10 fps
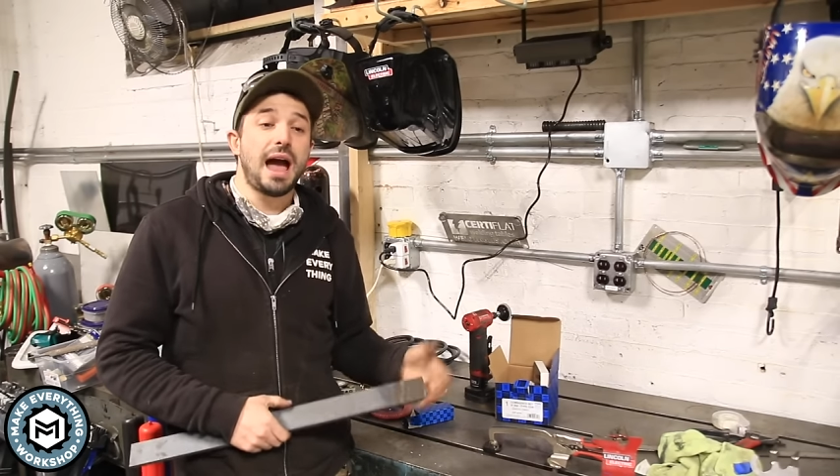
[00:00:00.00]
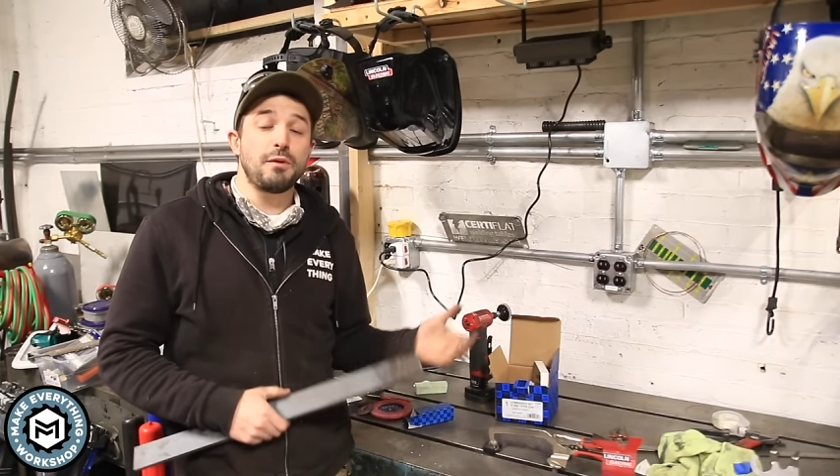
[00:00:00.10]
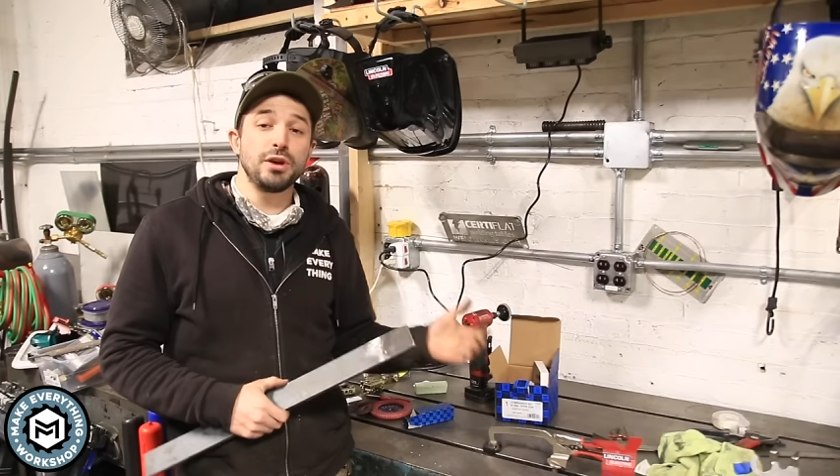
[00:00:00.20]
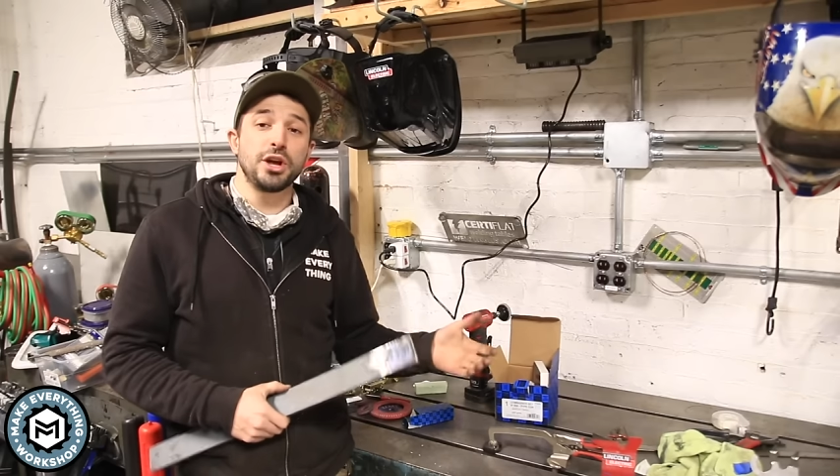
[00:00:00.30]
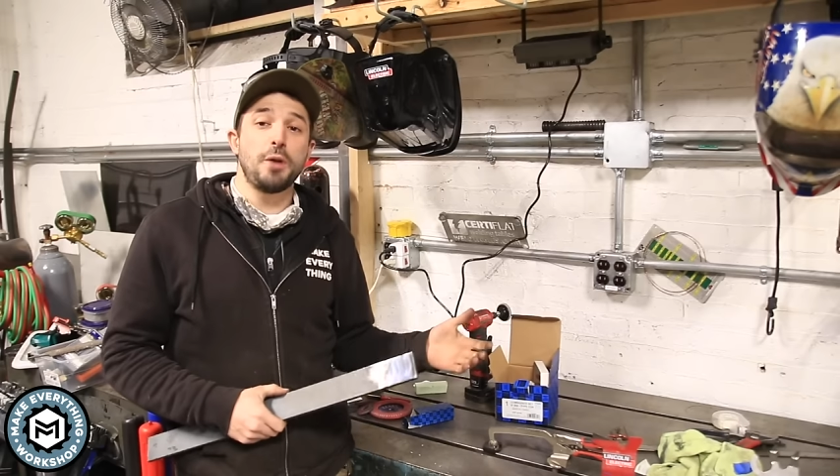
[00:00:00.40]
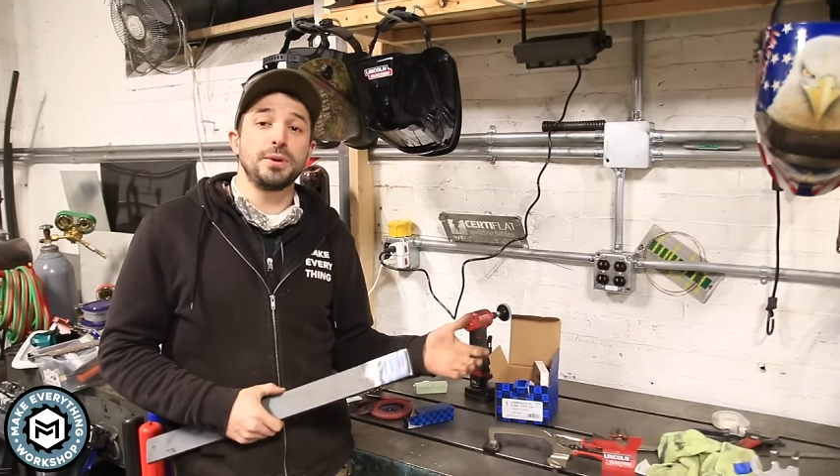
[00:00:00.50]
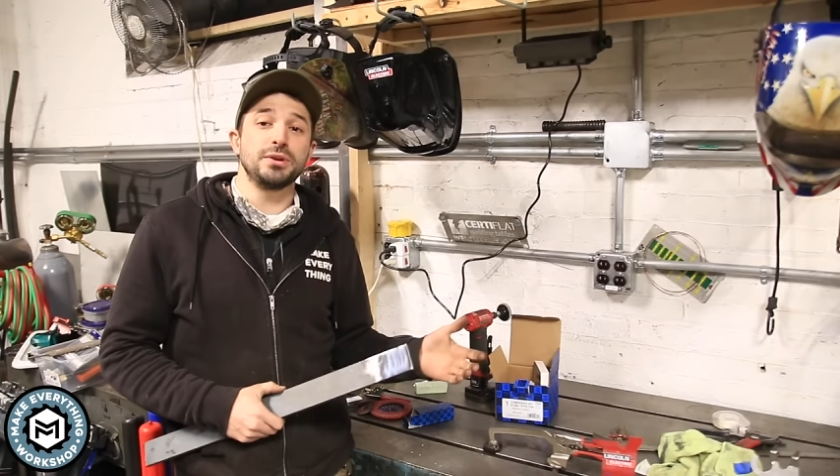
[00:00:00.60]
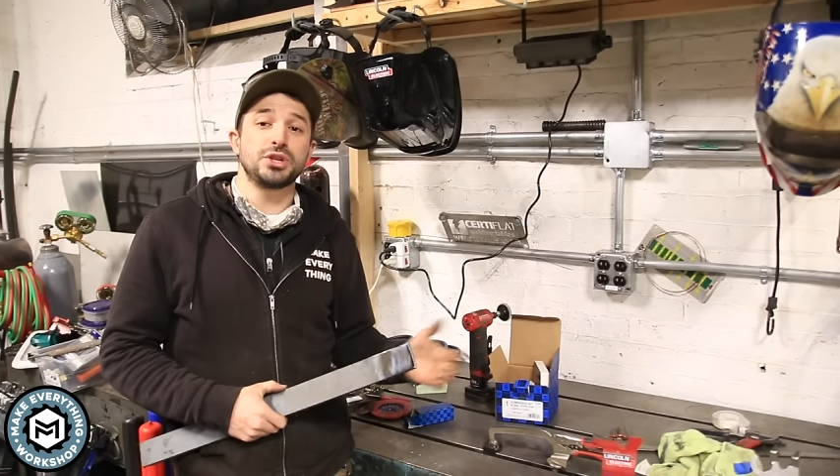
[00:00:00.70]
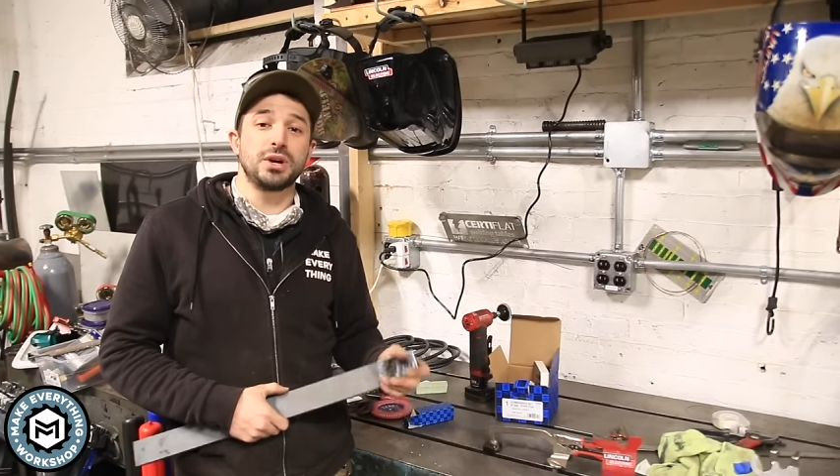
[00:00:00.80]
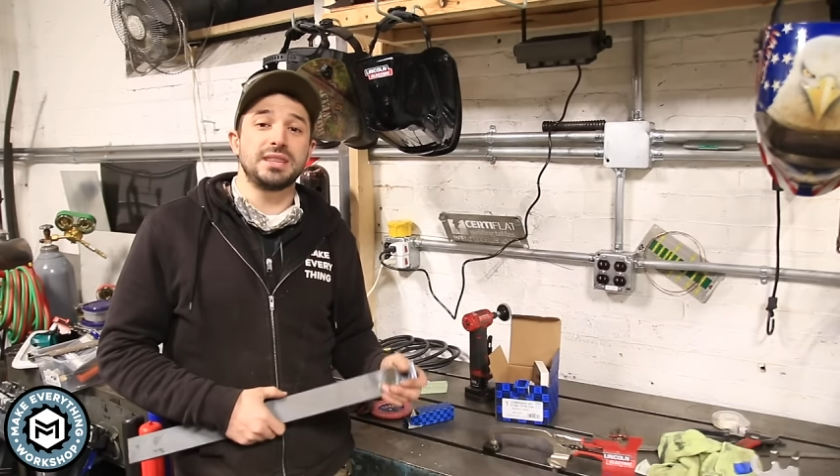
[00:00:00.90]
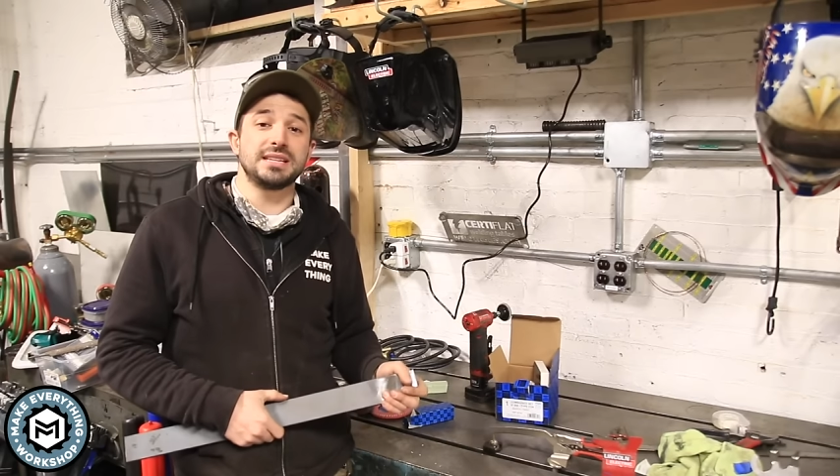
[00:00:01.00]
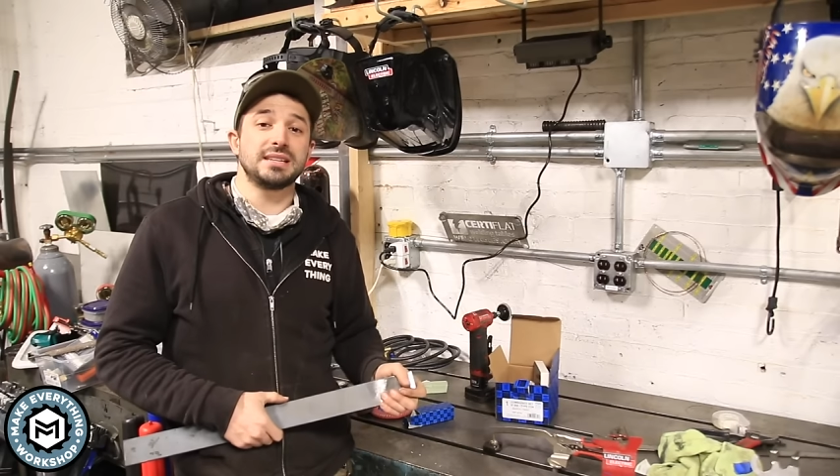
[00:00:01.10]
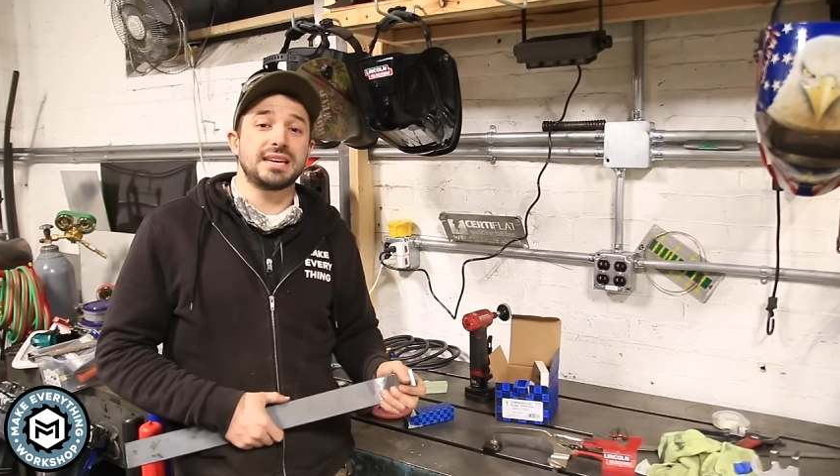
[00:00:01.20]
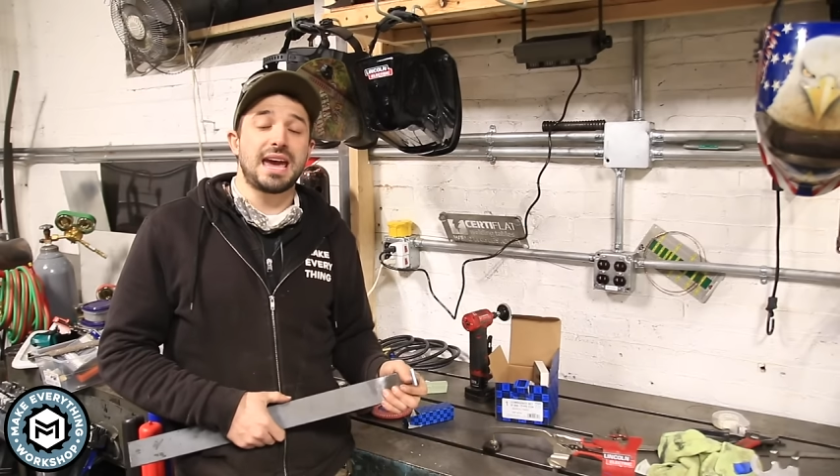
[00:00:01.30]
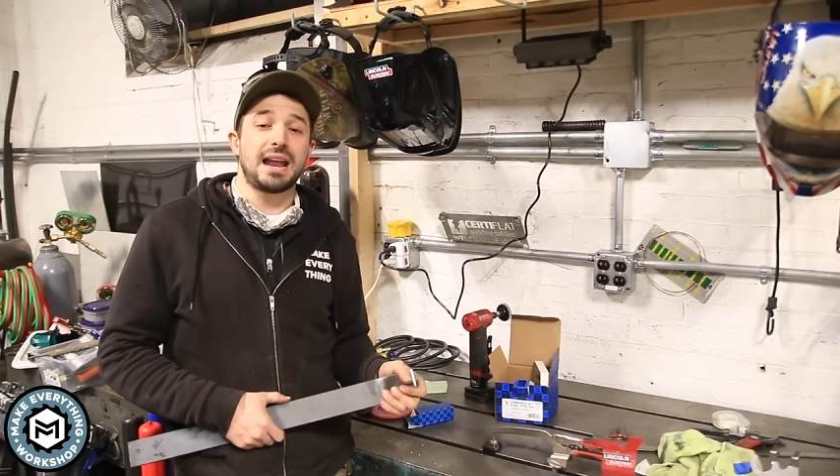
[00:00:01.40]
I really hope you enjoyed
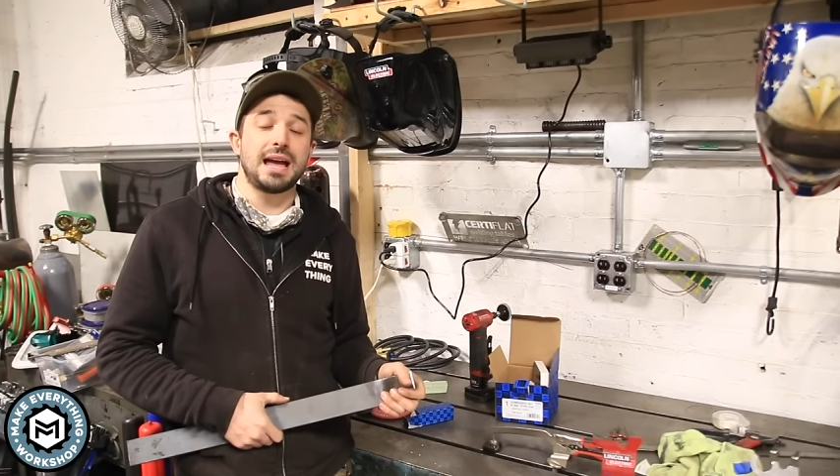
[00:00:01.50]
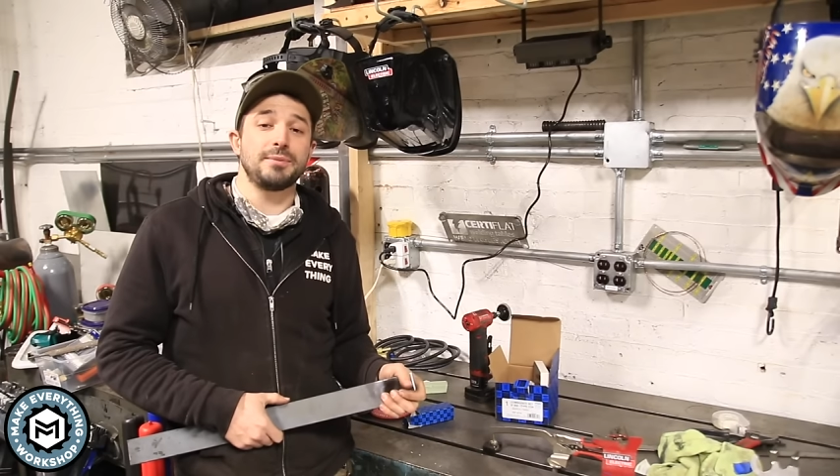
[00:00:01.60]
this. Again,